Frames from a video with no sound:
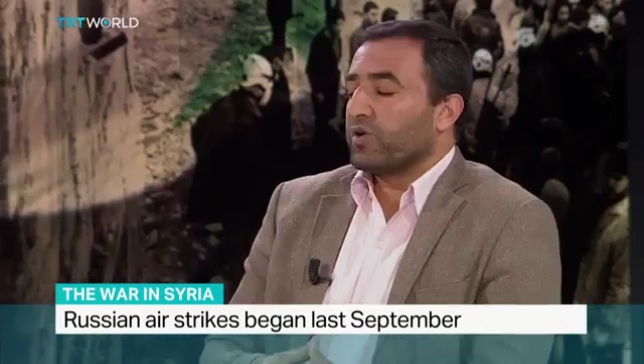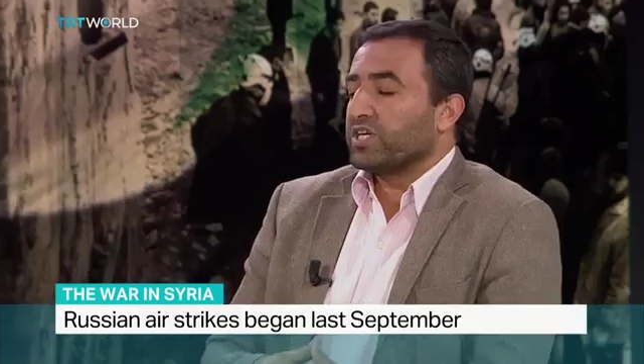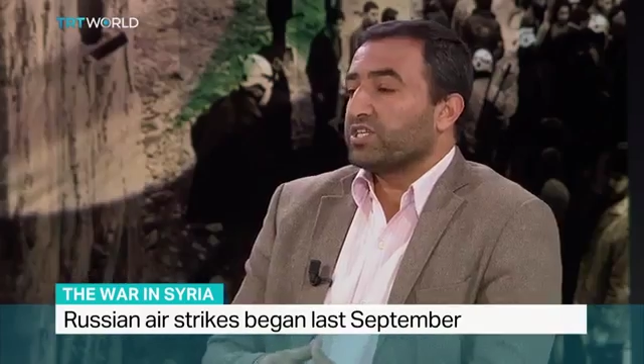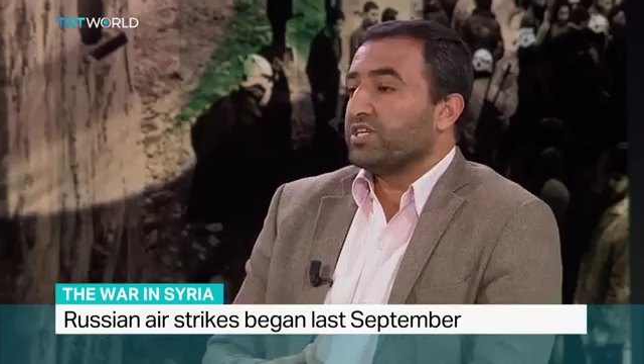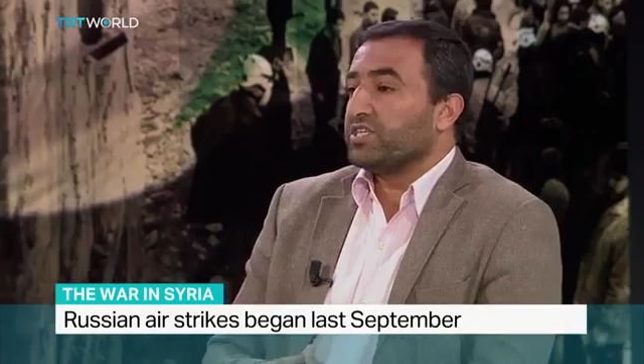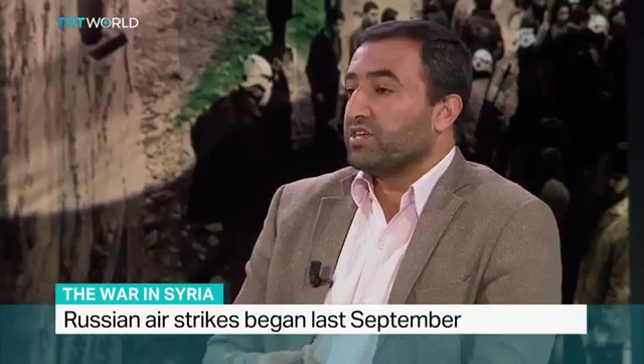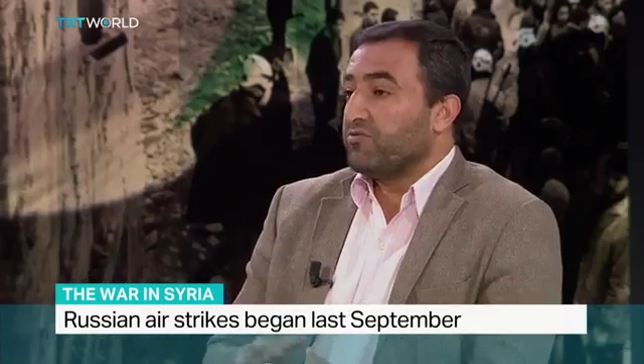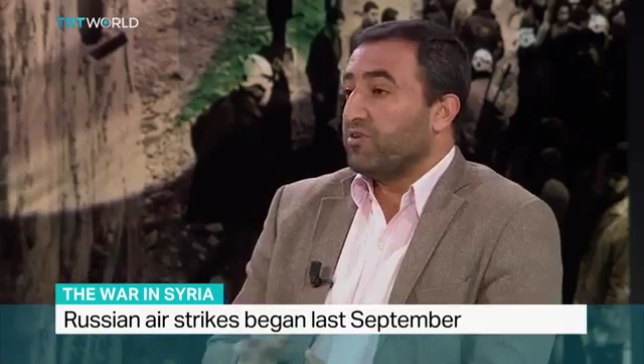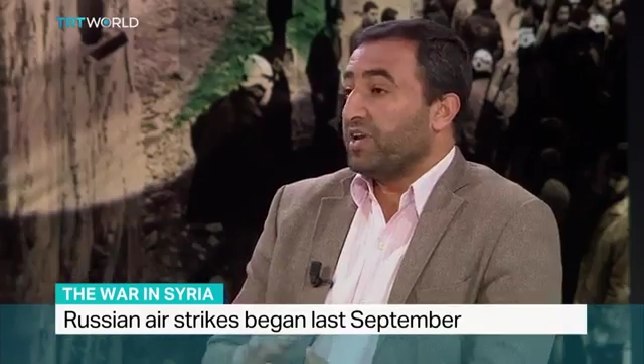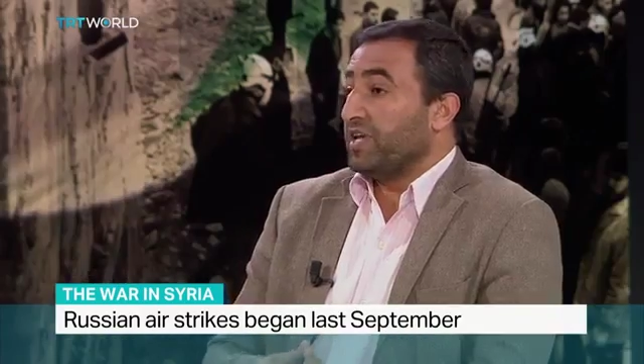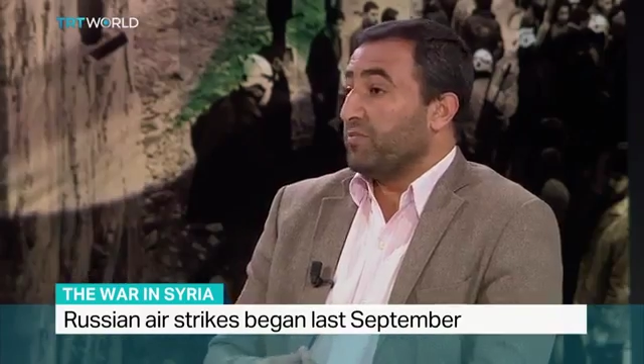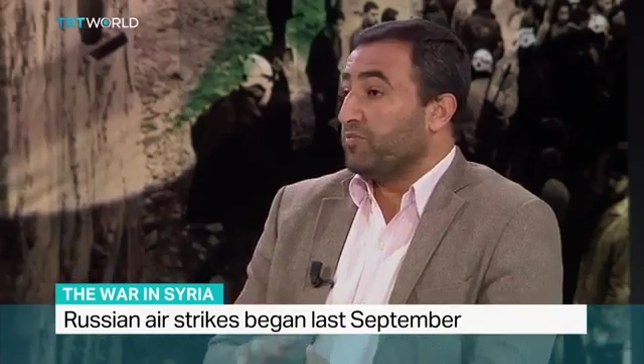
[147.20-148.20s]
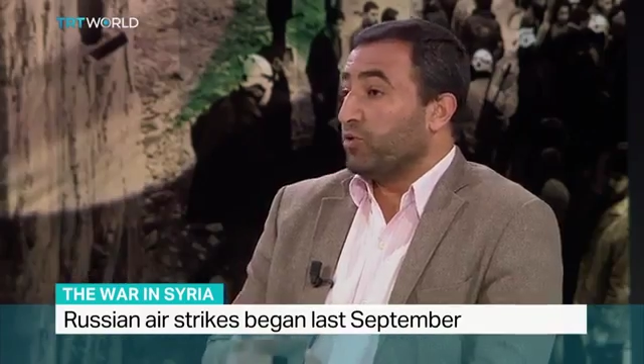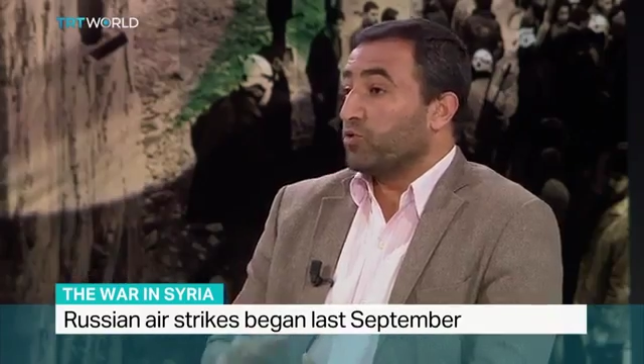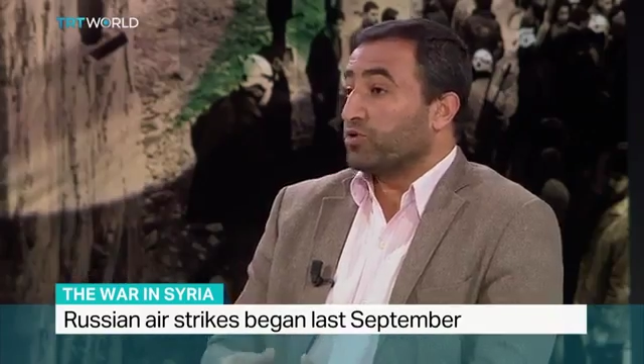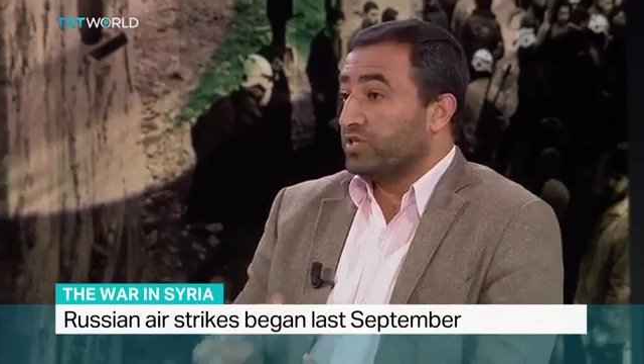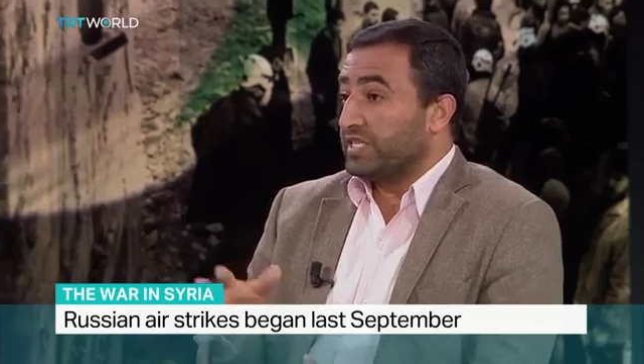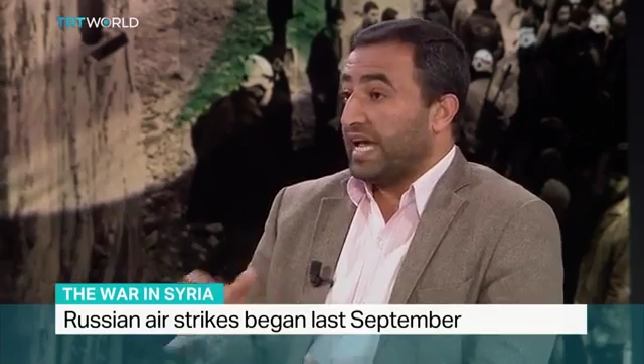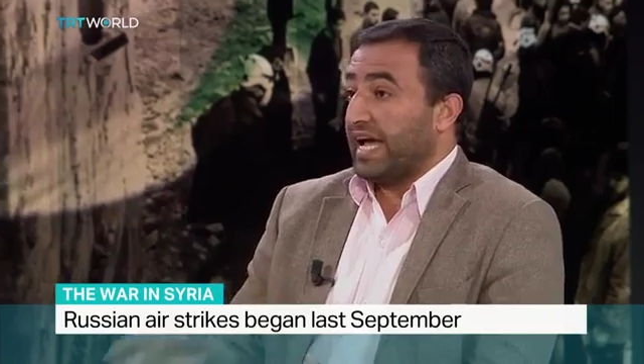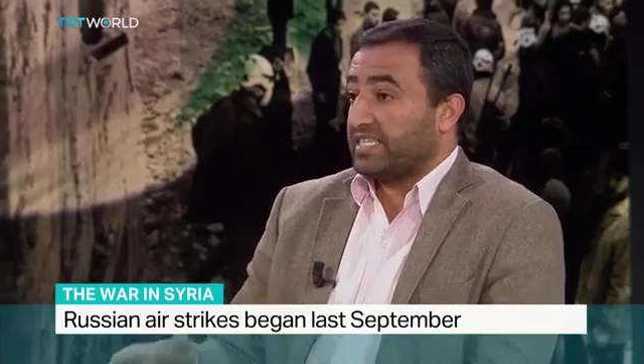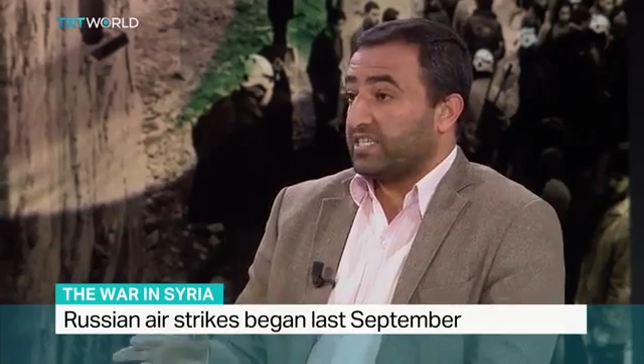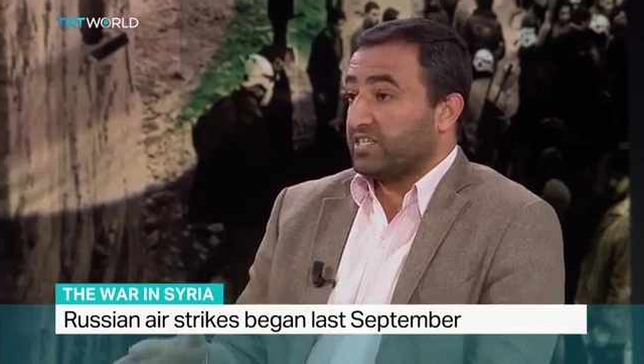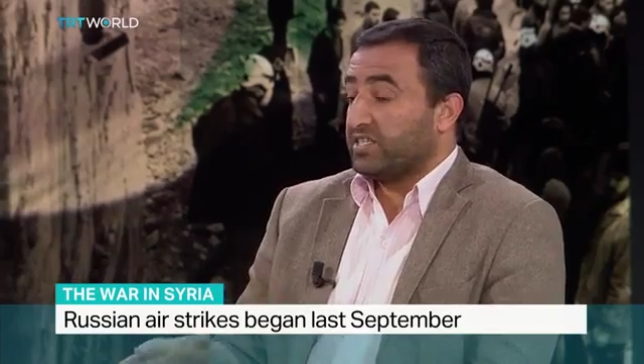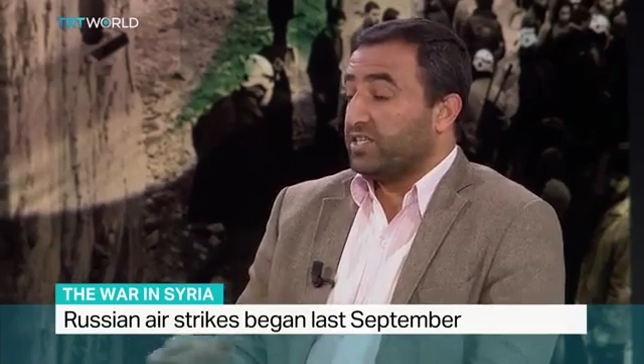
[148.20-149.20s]
Russian is a very important
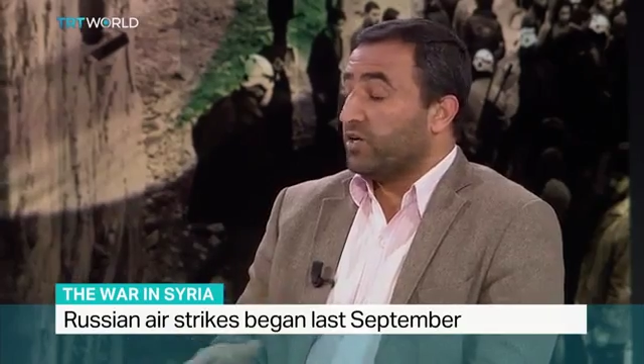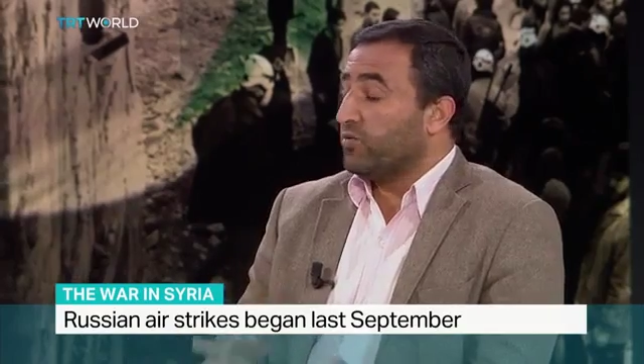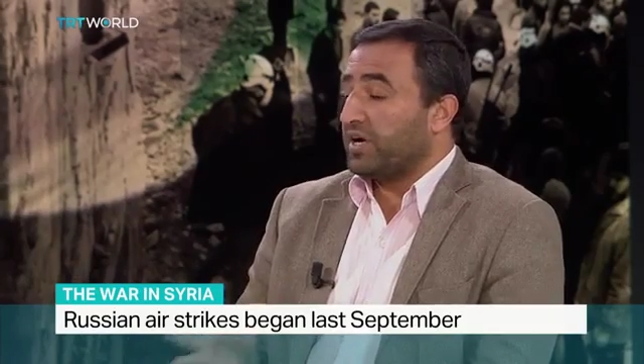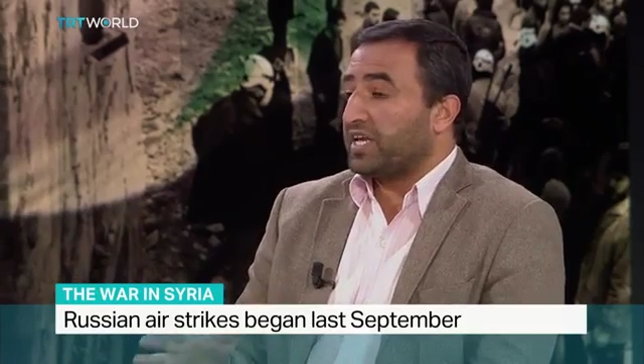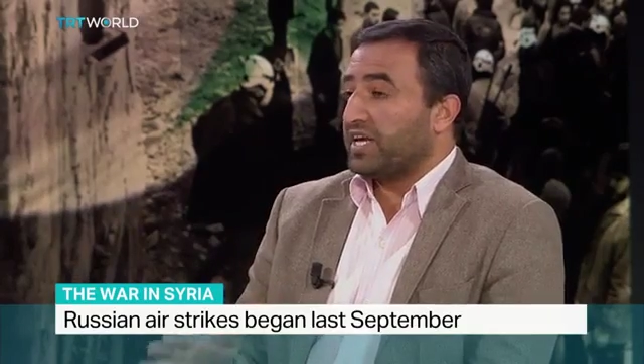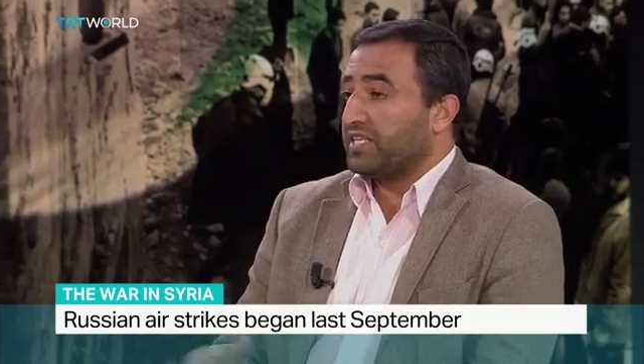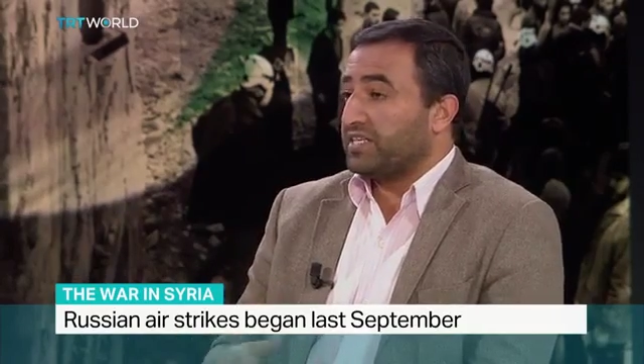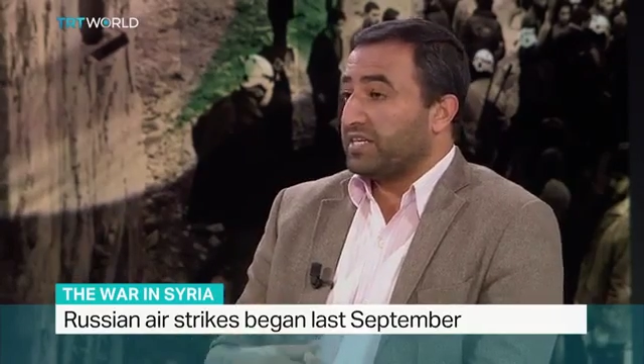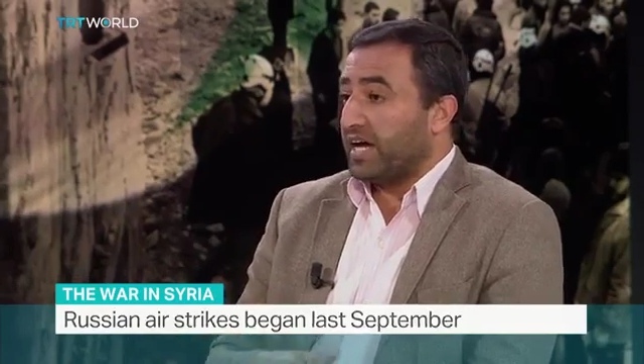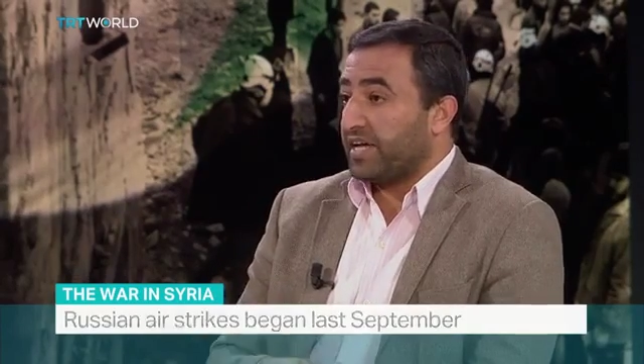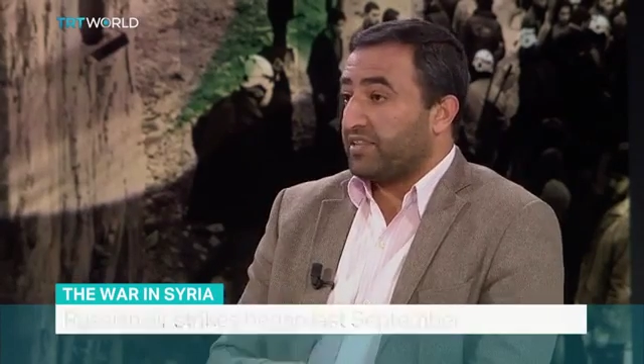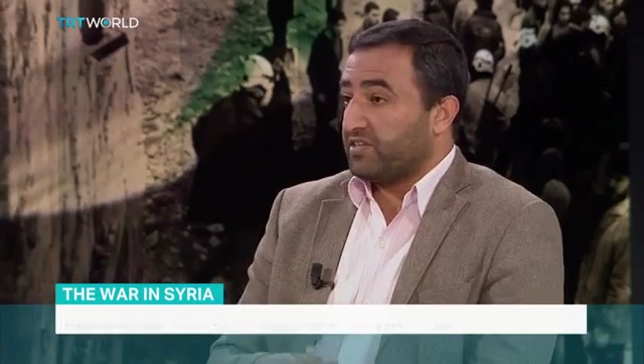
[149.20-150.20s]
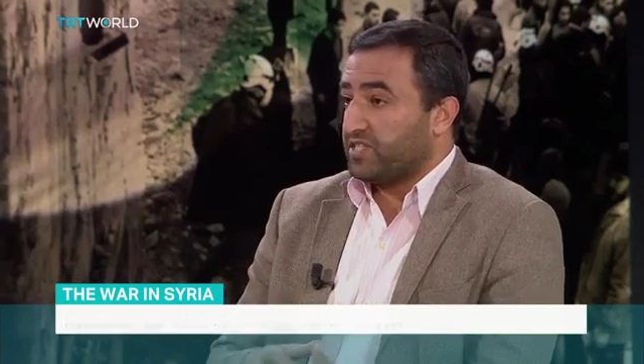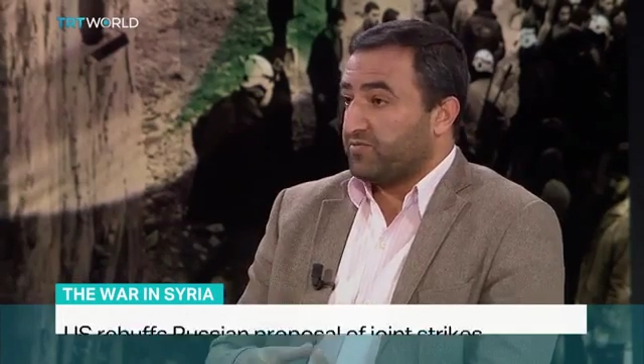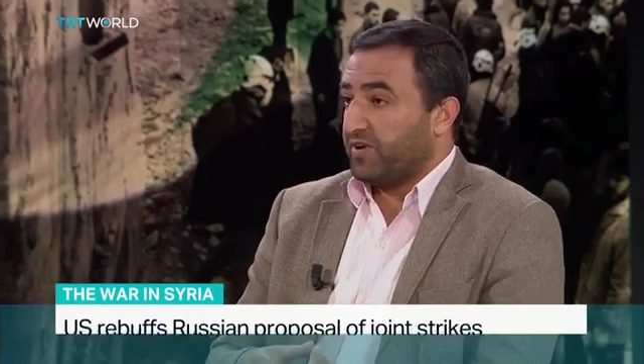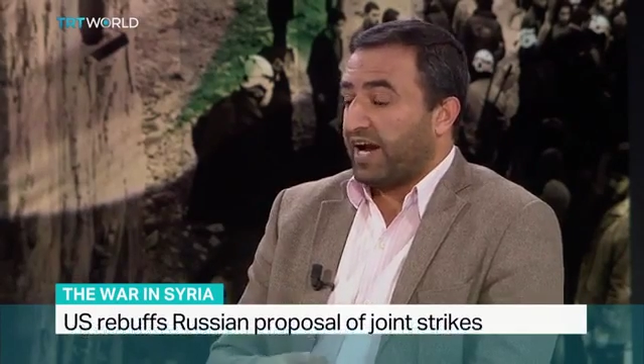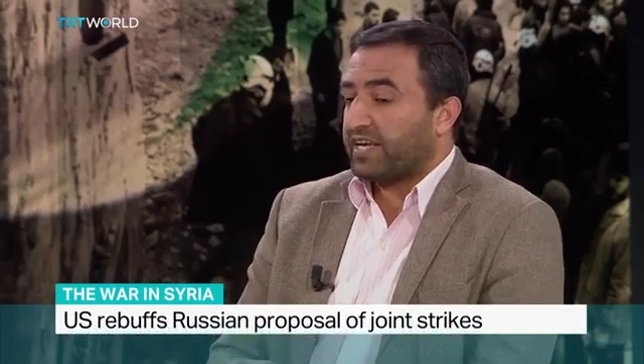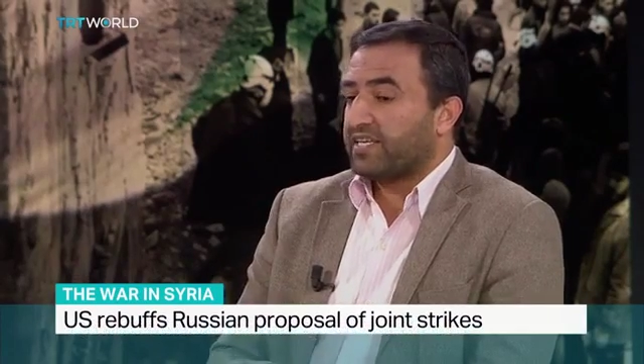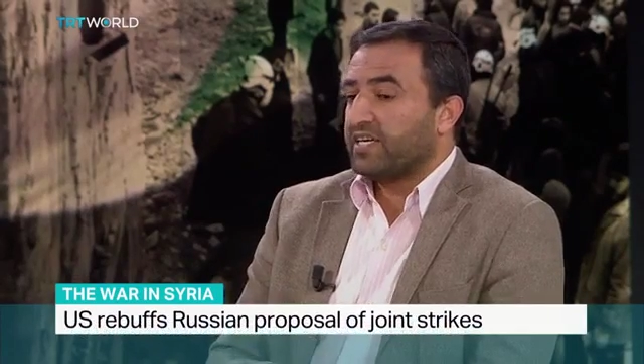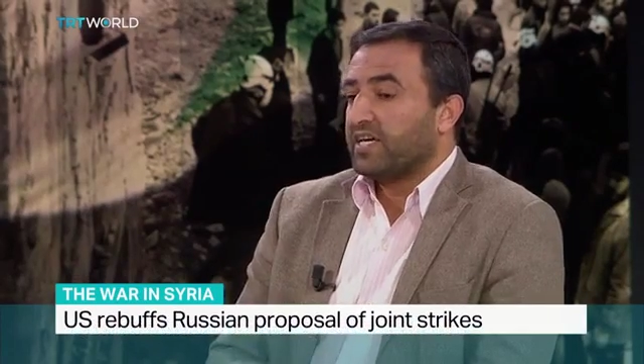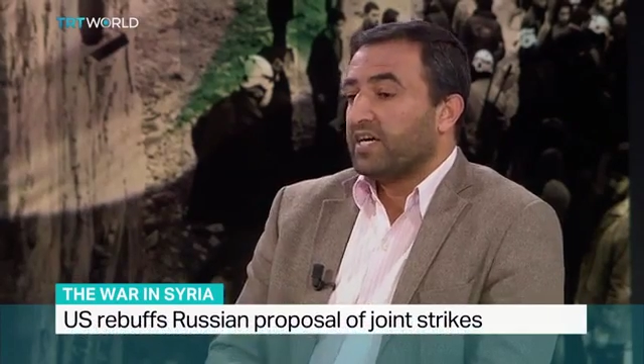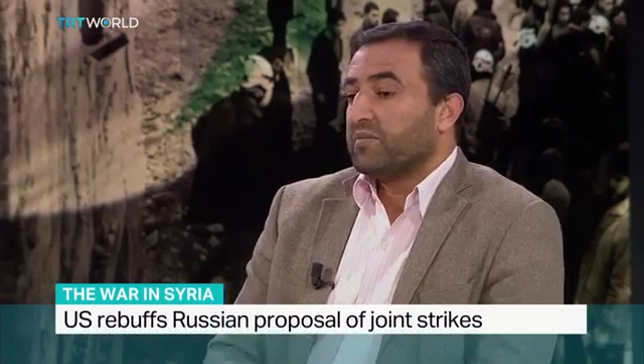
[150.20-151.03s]
asset. No one can deny this fact.